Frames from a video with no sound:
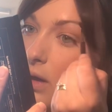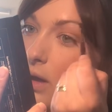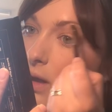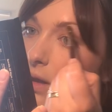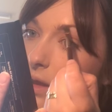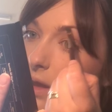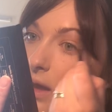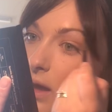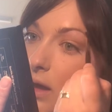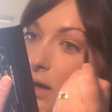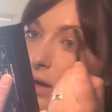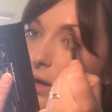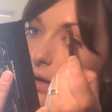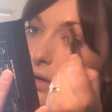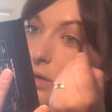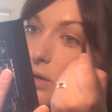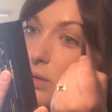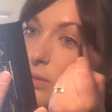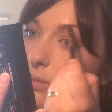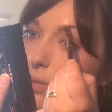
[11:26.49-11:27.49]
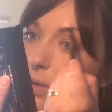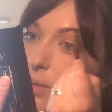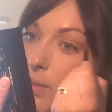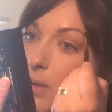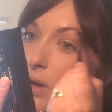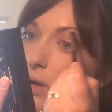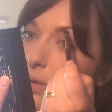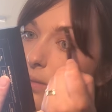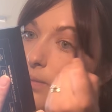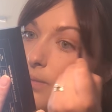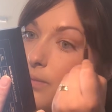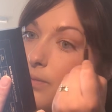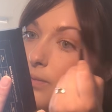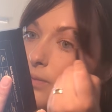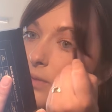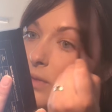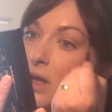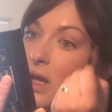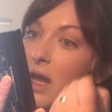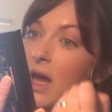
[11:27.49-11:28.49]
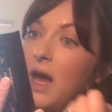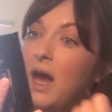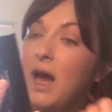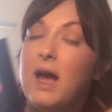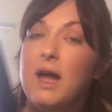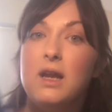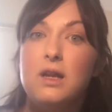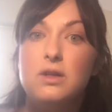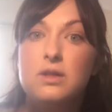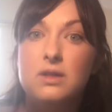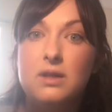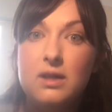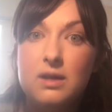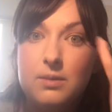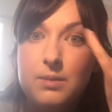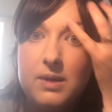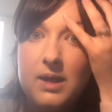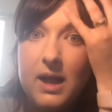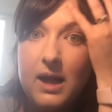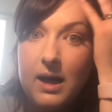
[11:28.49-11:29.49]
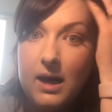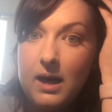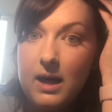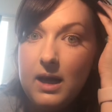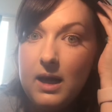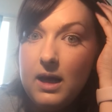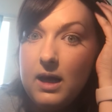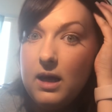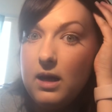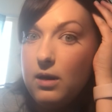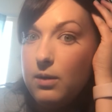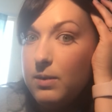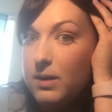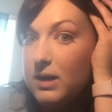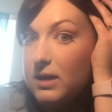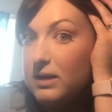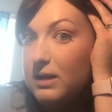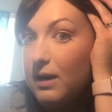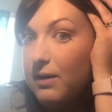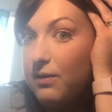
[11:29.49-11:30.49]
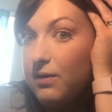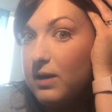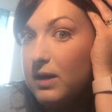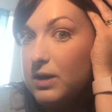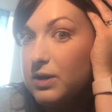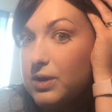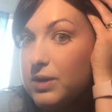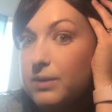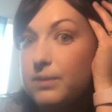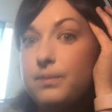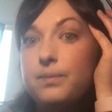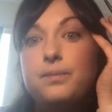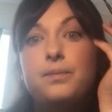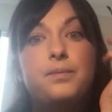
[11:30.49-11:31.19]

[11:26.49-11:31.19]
And then I just pop it on. And it just gives me that little bit of definition.